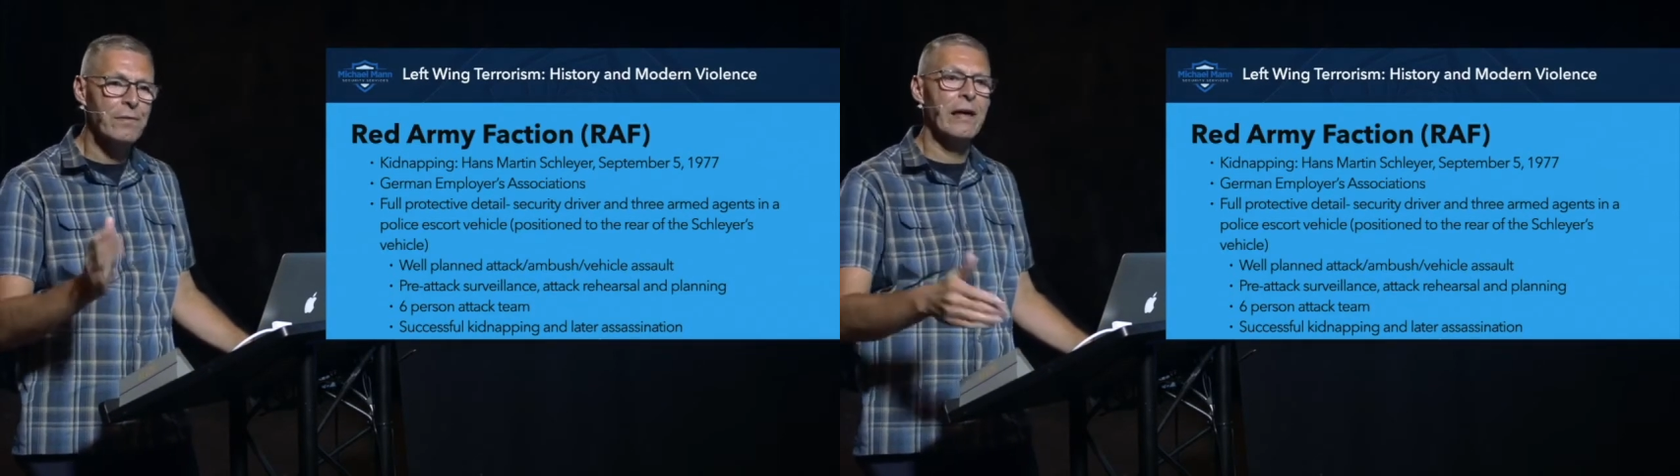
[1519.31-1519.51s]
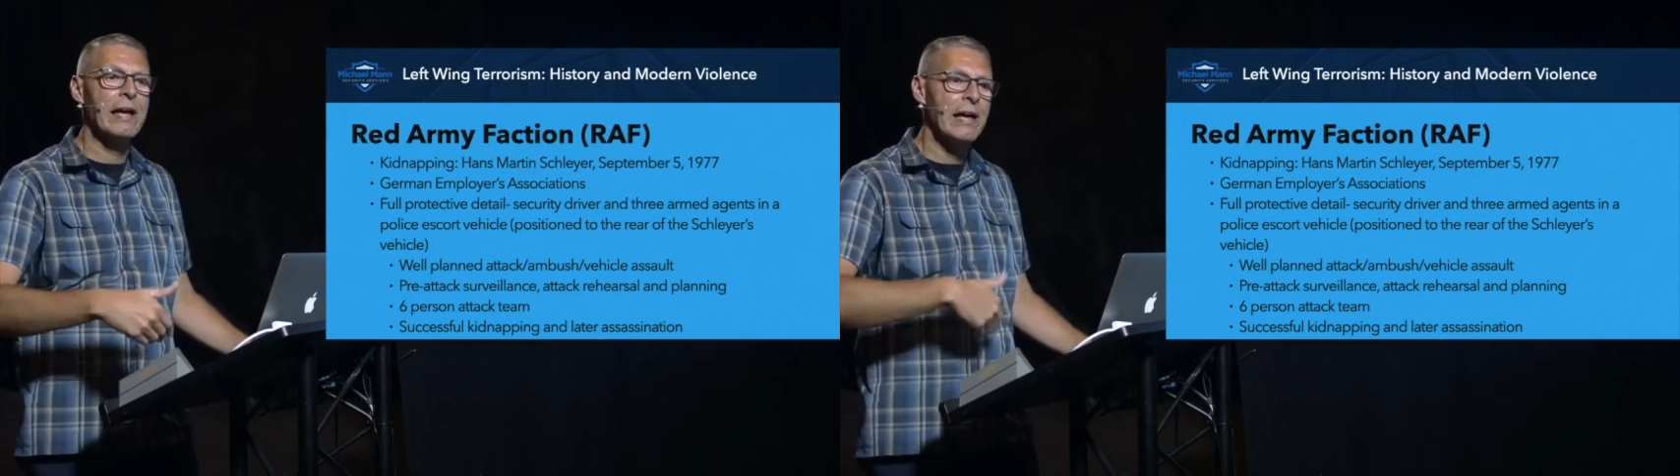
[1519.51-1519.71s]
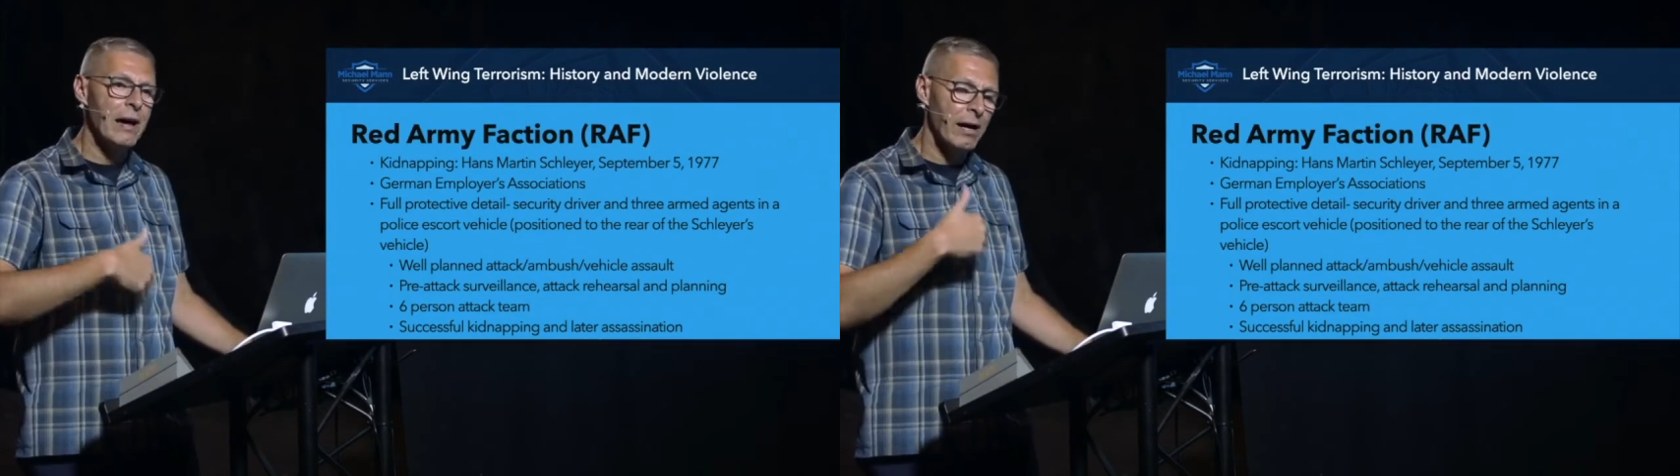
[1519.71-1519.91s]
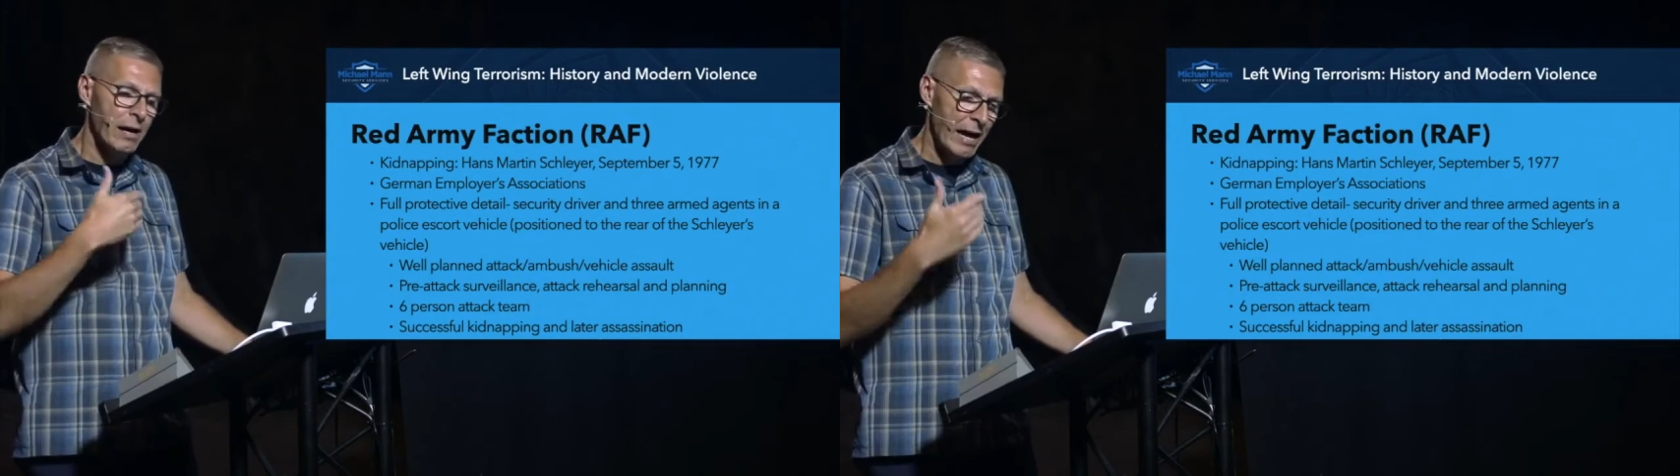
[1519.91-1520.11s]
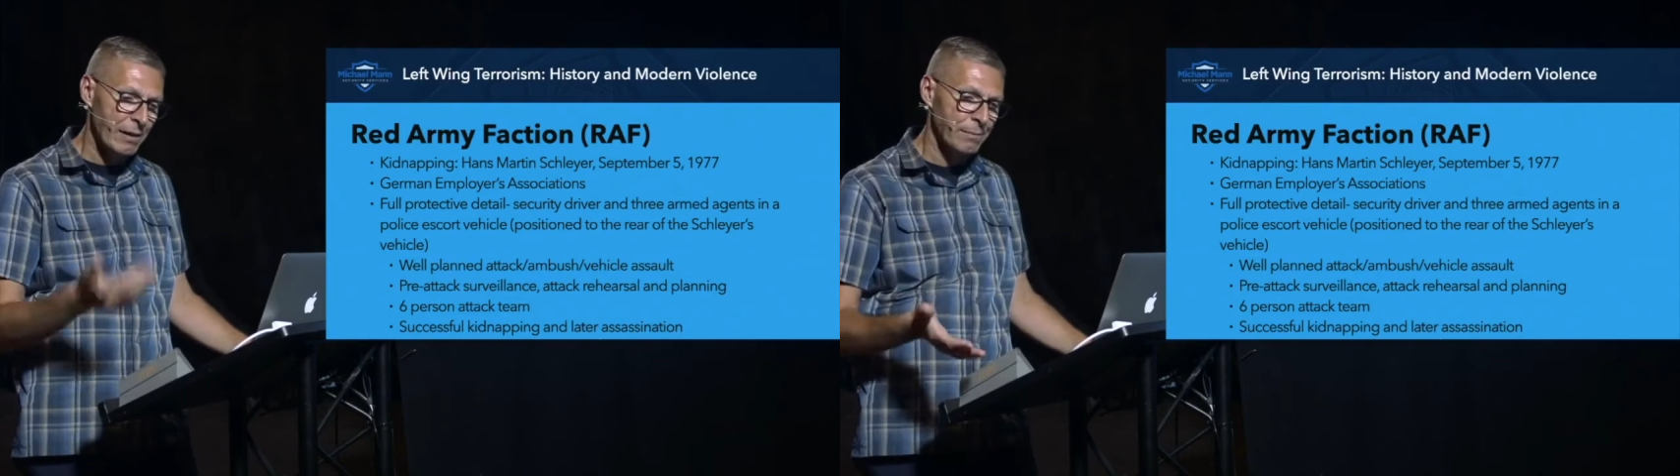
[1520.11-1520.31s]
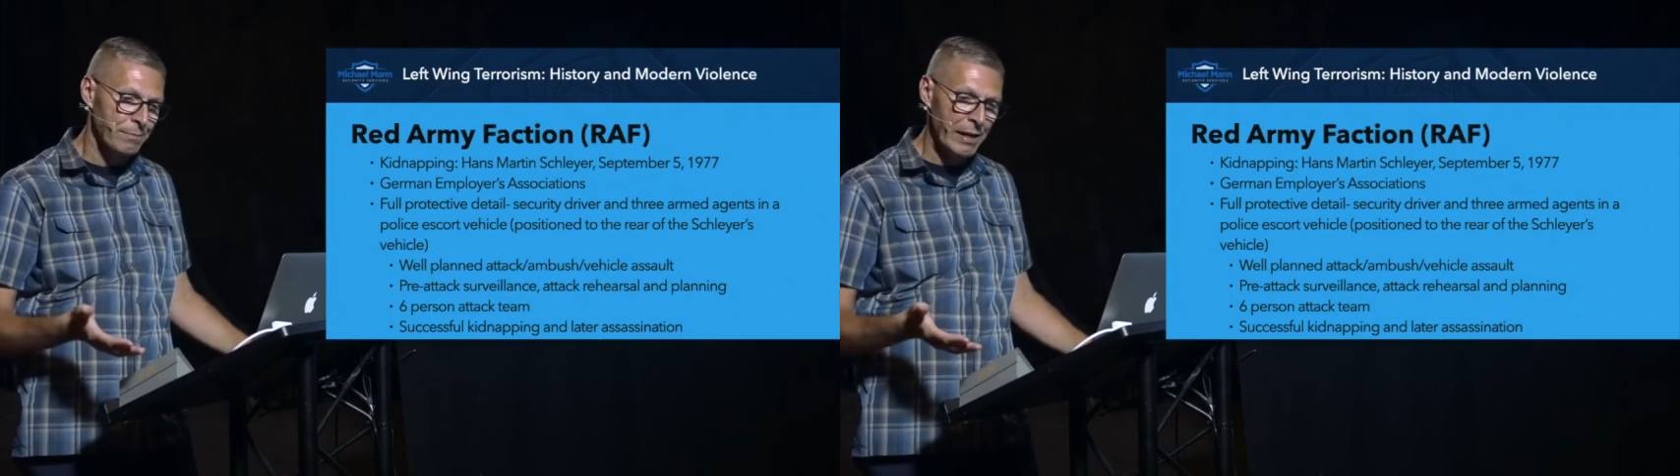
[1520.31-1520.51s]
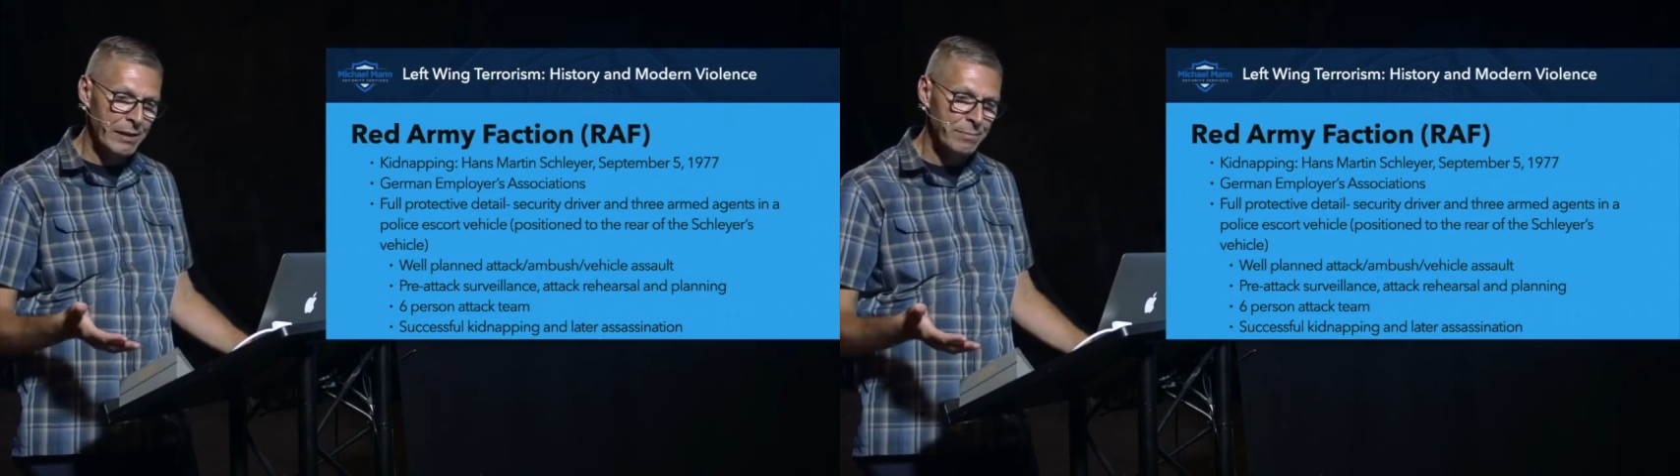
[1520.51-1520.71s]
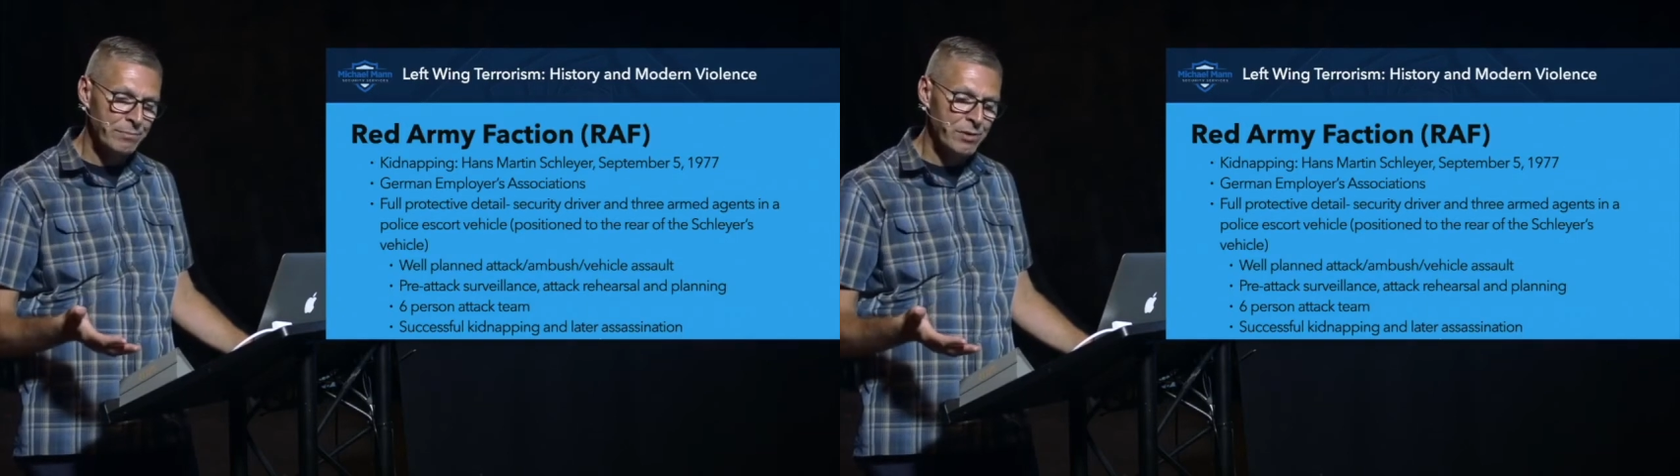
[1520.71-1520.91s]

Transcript: They uh, they